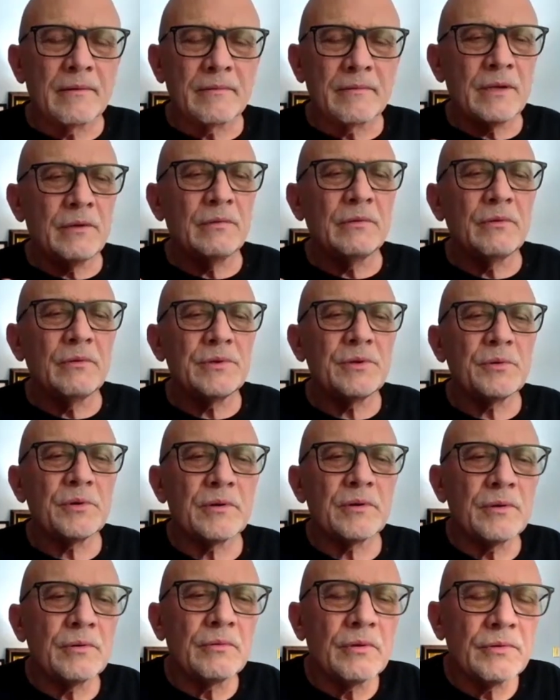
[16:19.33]
that you
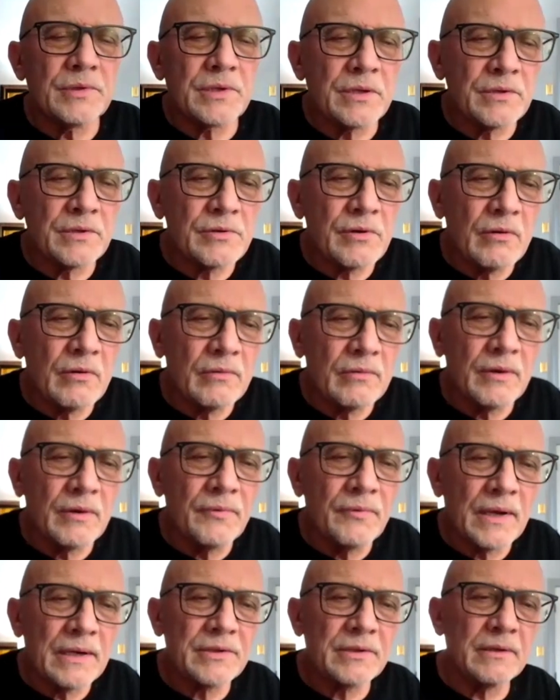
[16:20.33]
lose control
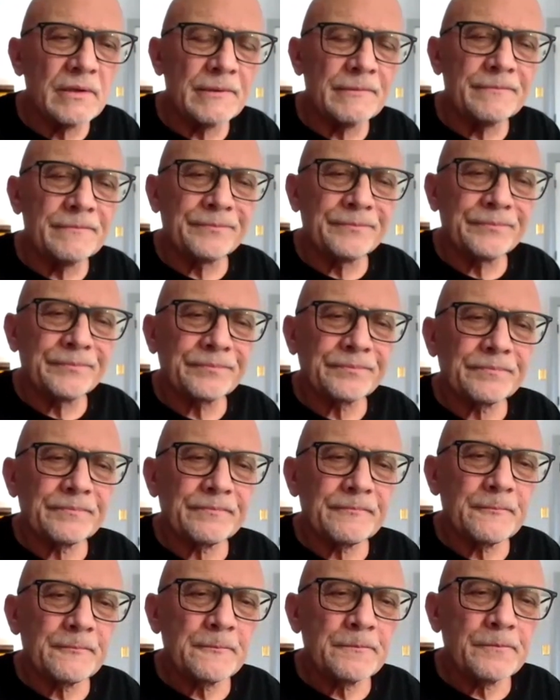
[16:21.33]
eventually,
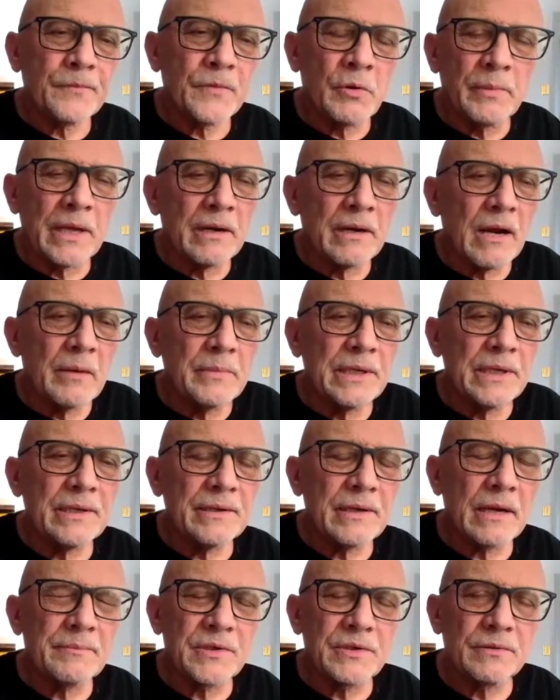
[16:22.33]
no matter how many
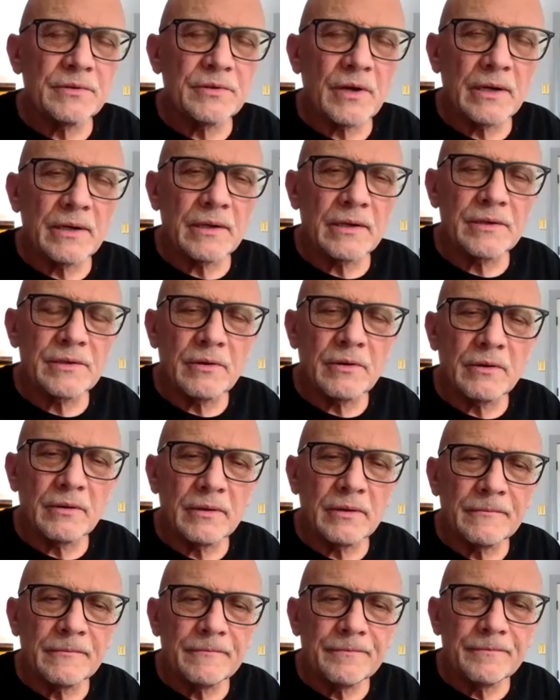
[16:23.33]
times you try to control
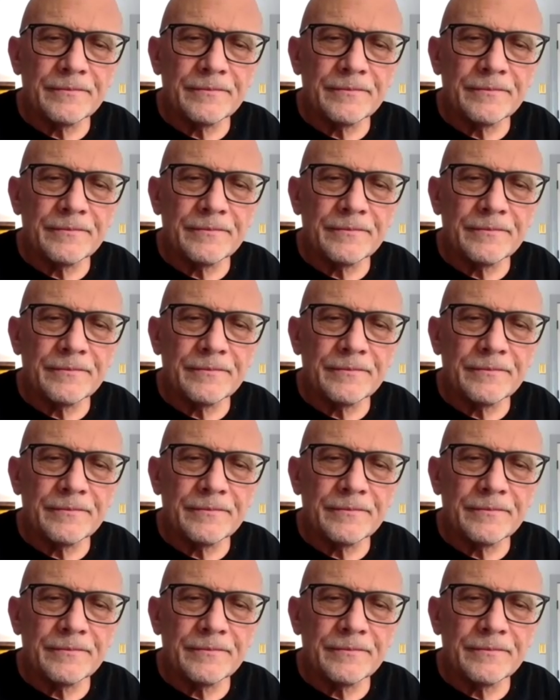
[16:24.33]
it.